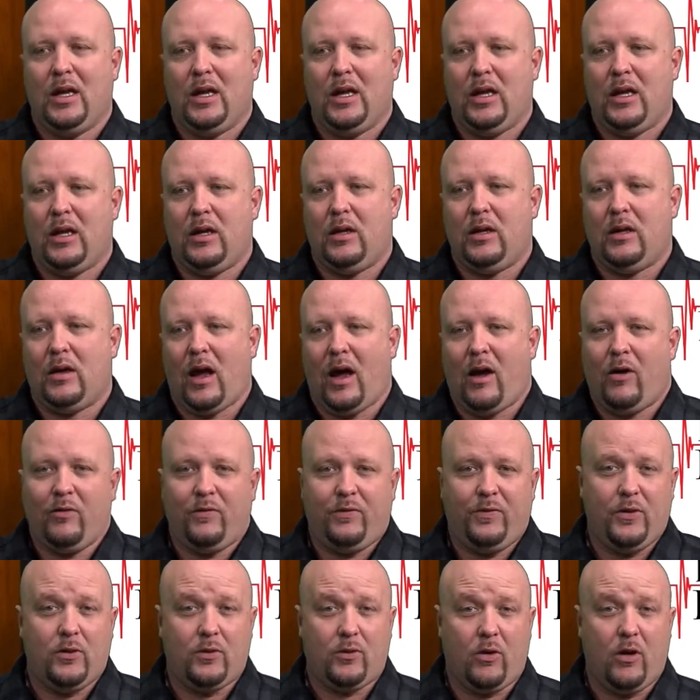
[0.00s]
It, I would
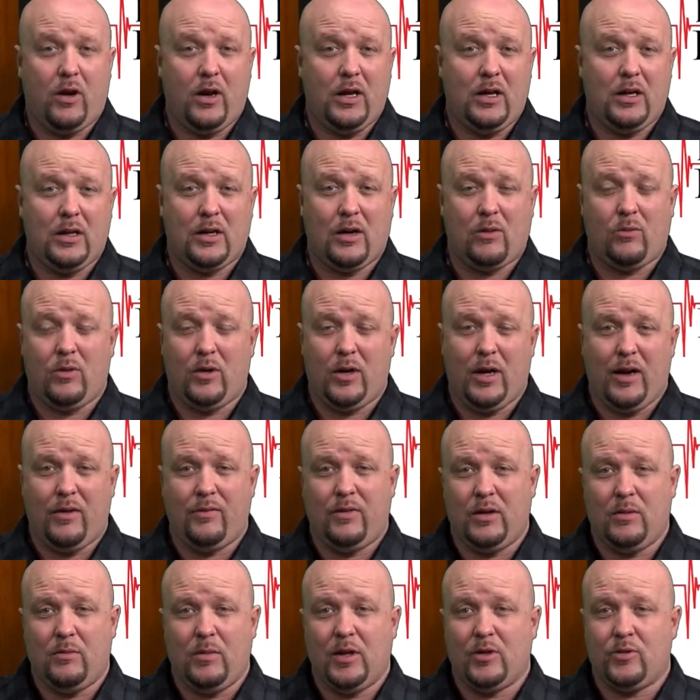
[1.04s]
feel great and I wouldn't have
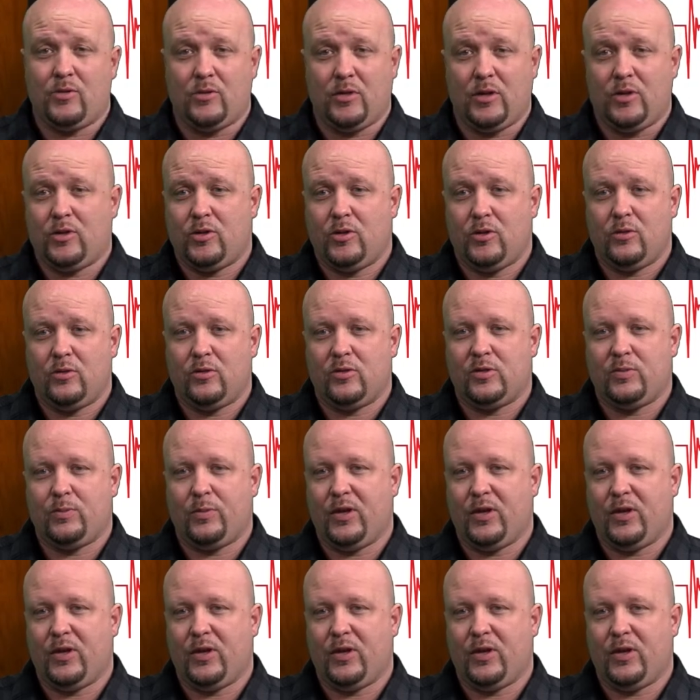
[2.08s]
any major issues,